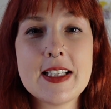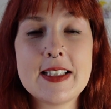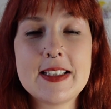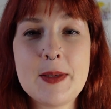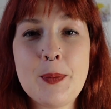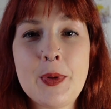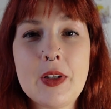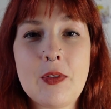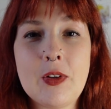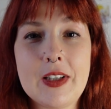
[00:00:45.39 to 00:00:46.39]
It's simple.
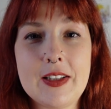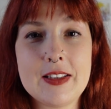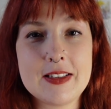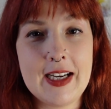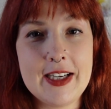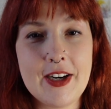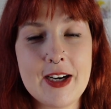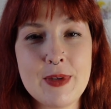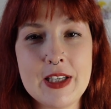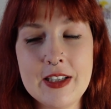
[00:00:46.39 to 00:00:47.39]
If you look at the
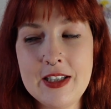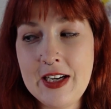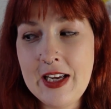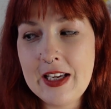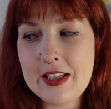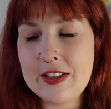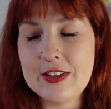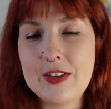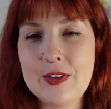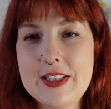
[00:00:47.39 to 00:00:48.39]
diagram here,
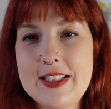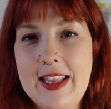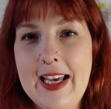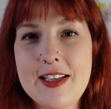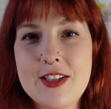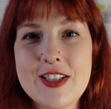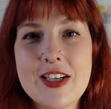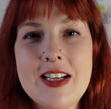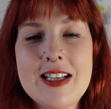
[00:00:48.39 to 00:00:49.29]
you'll notice that your